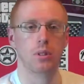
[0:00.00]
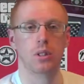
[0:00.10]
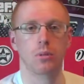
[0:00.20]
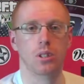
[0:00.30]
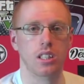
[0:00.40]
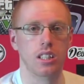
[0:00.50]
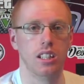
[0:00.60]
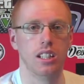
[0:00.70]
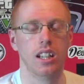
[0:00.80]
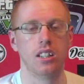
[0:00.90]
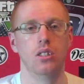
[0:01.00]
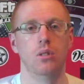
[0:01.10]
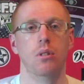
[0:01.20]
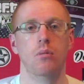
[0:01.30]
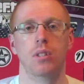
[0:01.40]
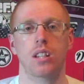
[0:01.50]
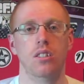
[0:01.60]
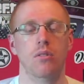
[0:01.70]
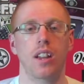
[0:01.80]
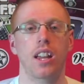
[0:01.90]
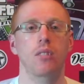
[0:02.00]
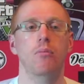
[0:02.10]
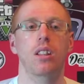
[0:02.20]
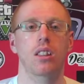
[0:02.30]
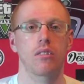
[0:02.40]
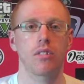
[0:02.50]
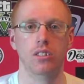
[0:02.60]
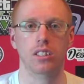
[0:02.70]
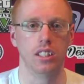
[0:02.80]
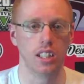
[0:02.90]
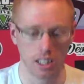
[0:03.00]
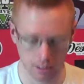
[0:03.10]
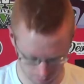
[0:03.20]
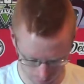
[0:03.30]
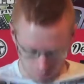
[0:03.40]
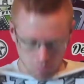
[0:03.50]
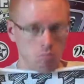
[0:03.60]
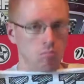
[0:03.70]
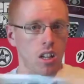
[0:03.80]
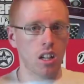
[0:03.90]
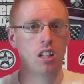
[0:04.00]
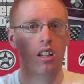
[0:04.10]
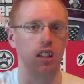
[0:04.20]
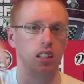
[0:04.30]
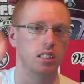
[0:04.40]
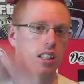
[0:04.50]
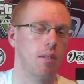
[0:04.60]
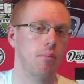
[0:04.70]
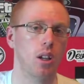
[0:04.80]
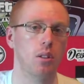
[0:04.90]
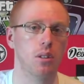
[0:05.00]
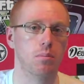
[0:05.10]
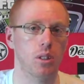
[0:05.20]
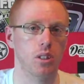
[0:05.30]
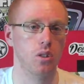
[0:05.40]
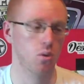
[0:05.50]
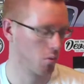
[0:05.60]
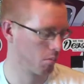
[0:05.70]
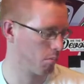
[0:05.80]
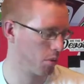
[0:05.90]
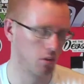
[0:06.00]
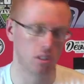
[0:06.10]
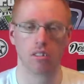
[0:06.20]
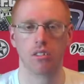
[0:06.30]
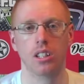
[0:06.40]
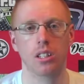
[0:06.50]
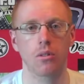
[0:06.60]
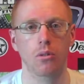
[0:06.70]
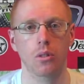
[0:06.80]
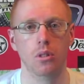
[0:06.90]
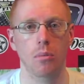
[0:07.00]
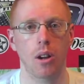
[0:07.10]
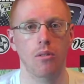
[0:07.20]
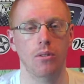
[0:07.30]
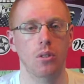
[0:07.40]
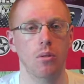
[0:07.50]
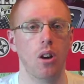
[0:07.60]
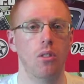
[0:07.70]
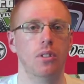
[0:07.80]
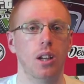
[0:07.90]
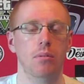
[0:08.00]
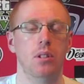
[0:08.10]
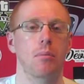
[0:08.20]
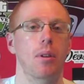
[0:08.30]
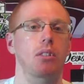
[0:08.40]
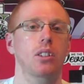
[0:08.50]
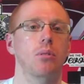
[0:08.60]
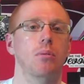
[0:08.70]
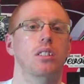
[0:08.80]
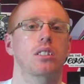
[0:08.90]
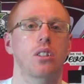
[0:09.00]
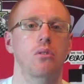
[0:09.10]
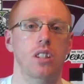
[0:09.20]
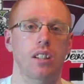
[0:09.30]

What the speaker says: WTD, gets you 20% off any We the Devoted gear. Links down below as per usual. But thank you for watching my review of Captain America the Winter Soldier.